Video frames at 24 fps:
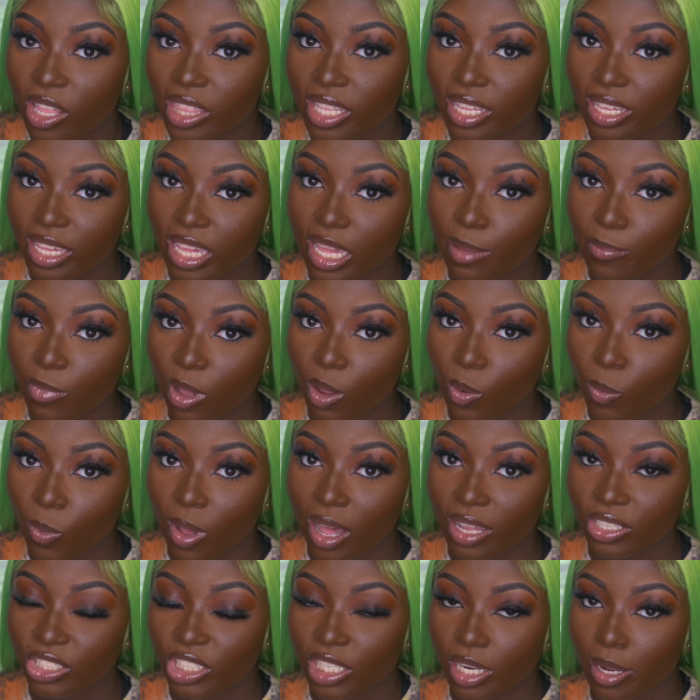then keep on
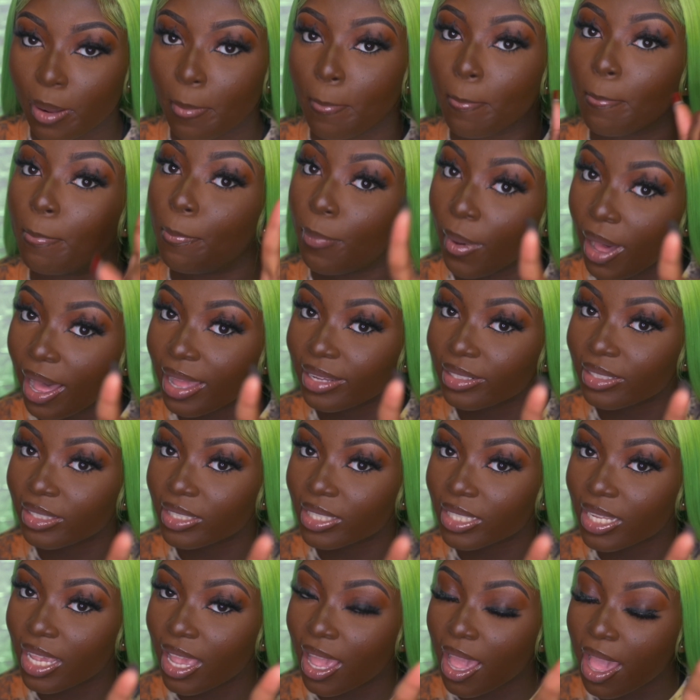watching
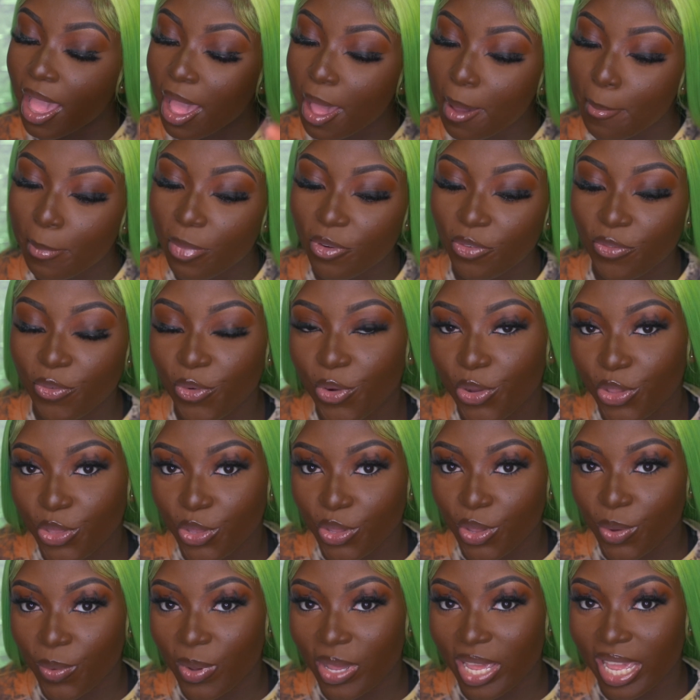but before you
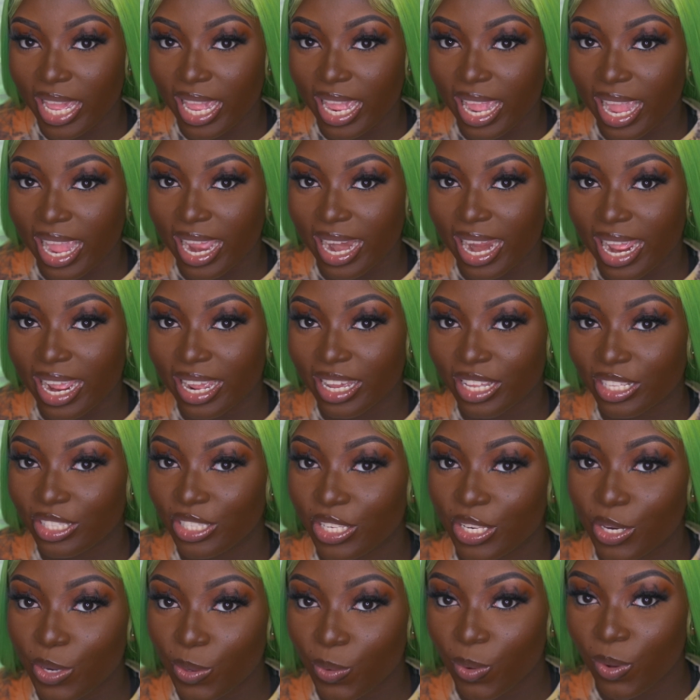go ahead and
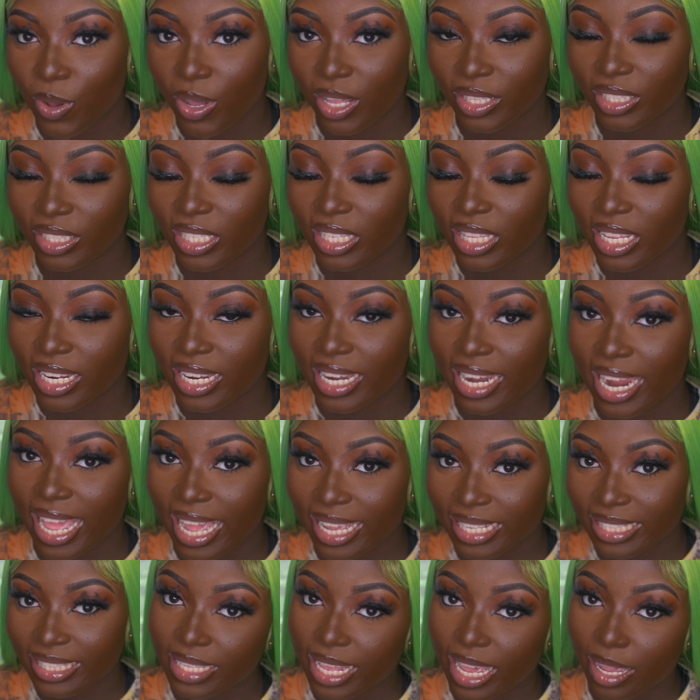continue on to the
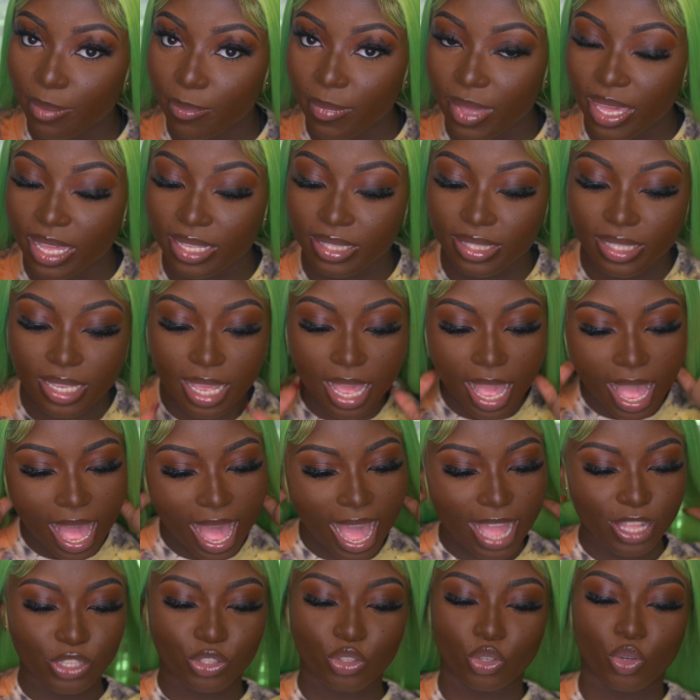next segment
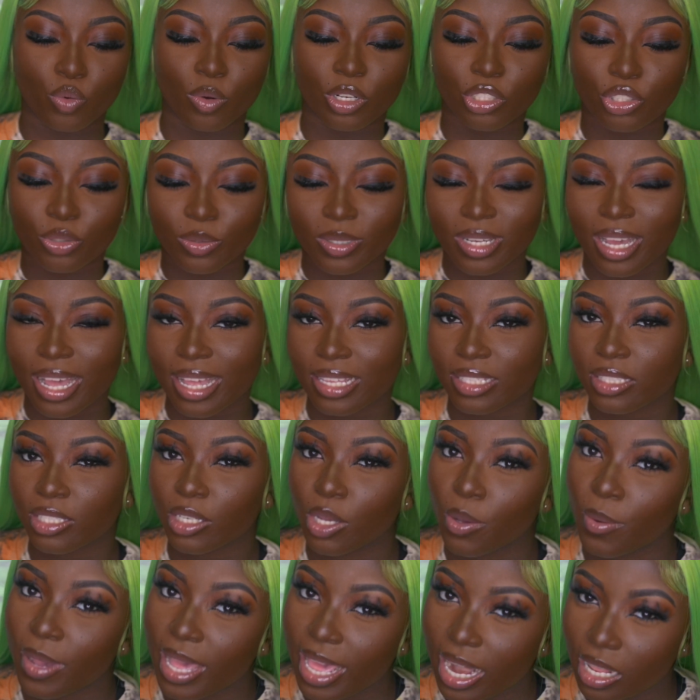I do want you guys to
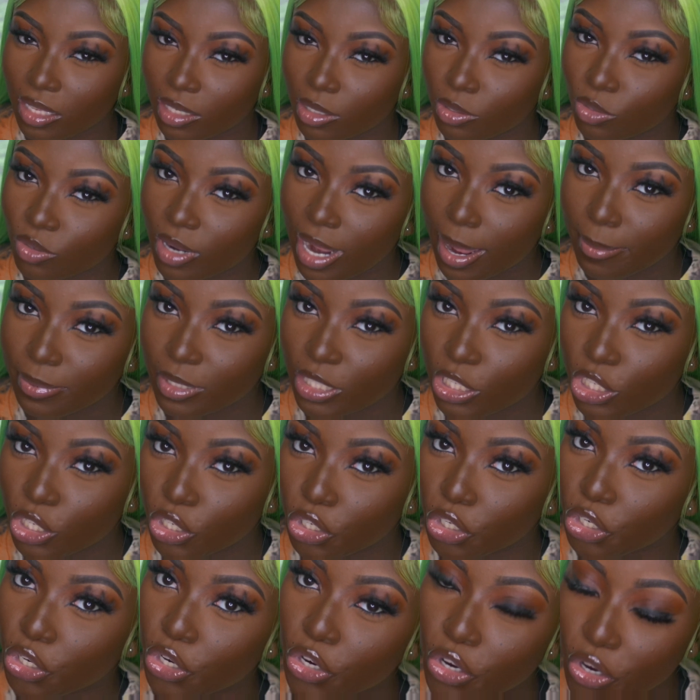go ahead and subscribe to your
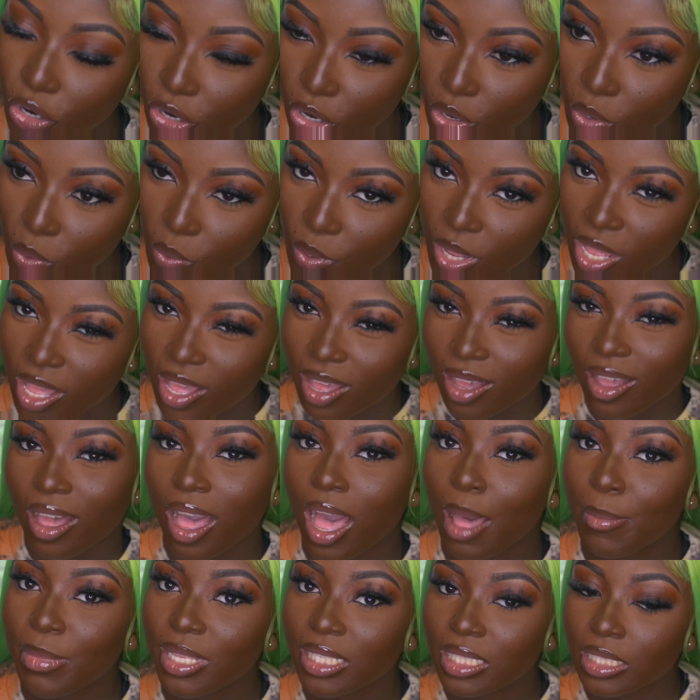girl
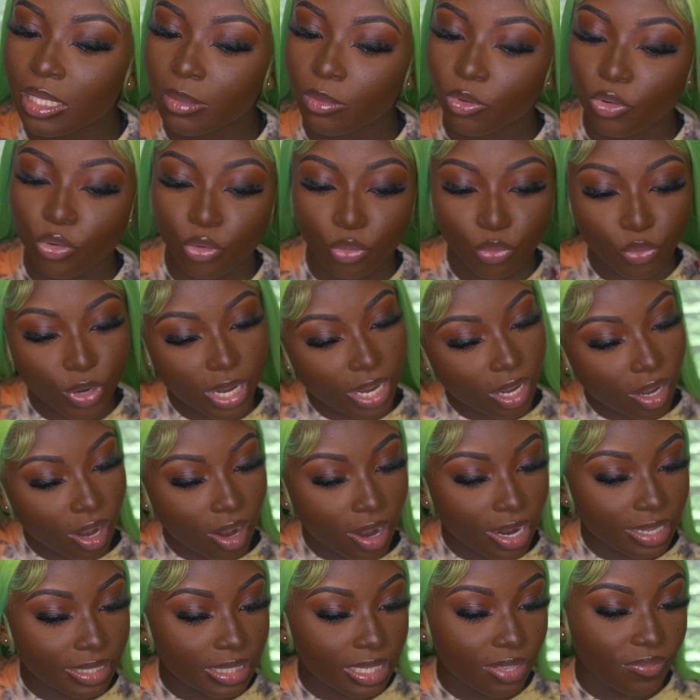comment some green
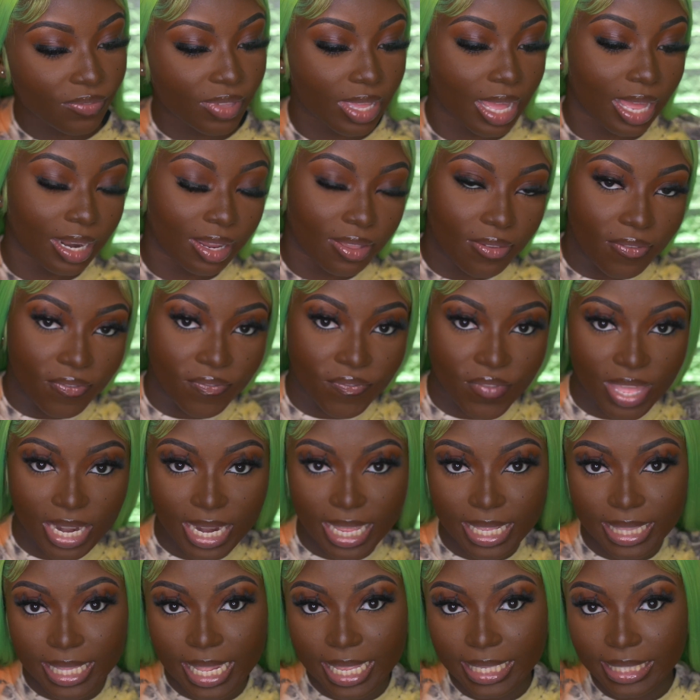hearts if y'all are
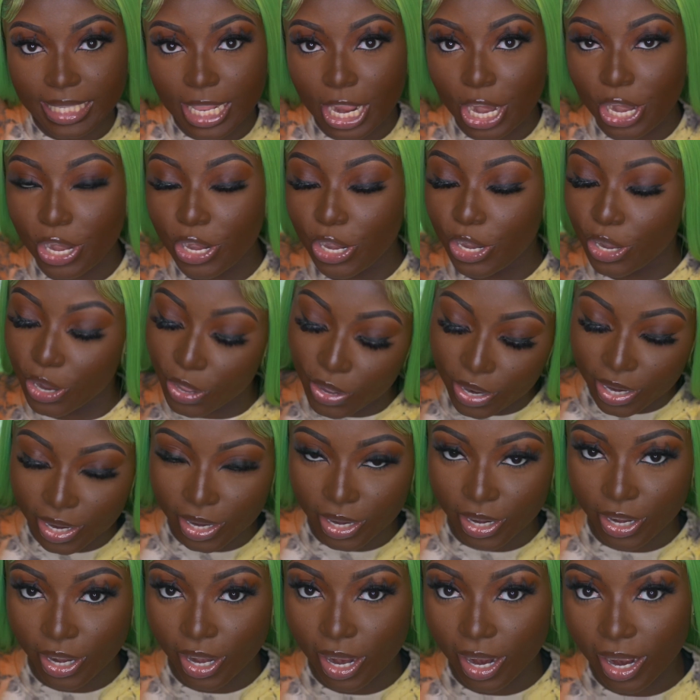feeling this look
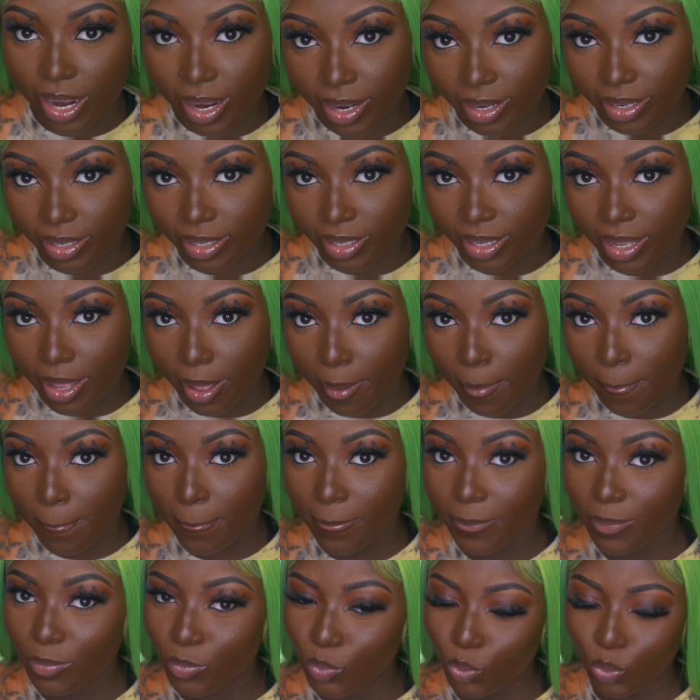
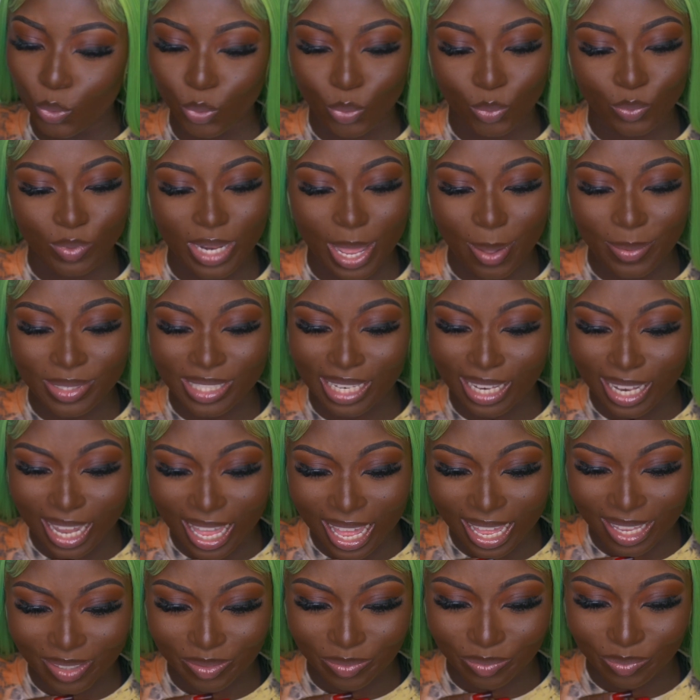Ooh, that was a
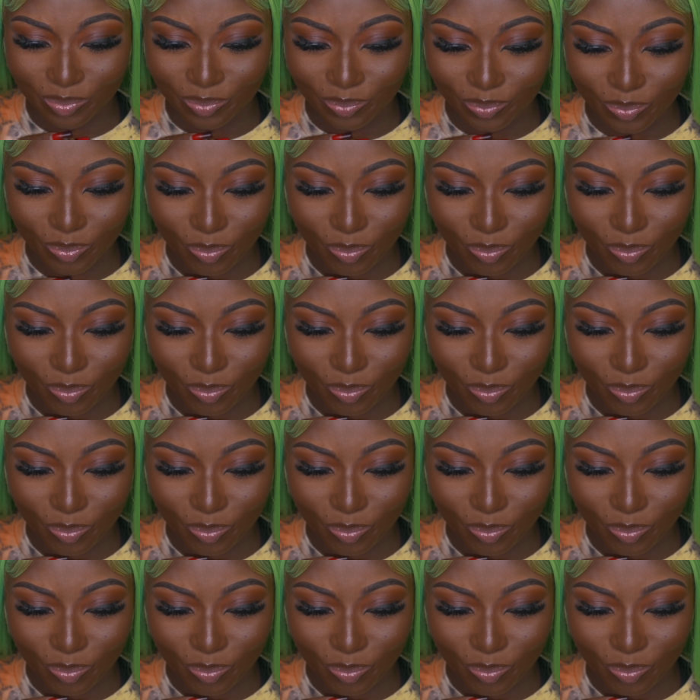lot mm